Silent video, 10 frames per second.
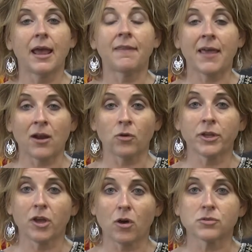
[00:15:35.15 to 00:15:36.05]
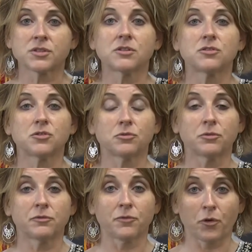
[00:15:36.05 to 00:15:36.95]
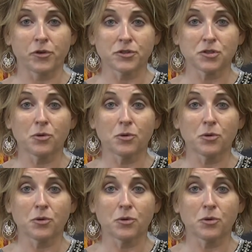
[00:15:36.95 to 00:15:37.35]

And that only goes to voters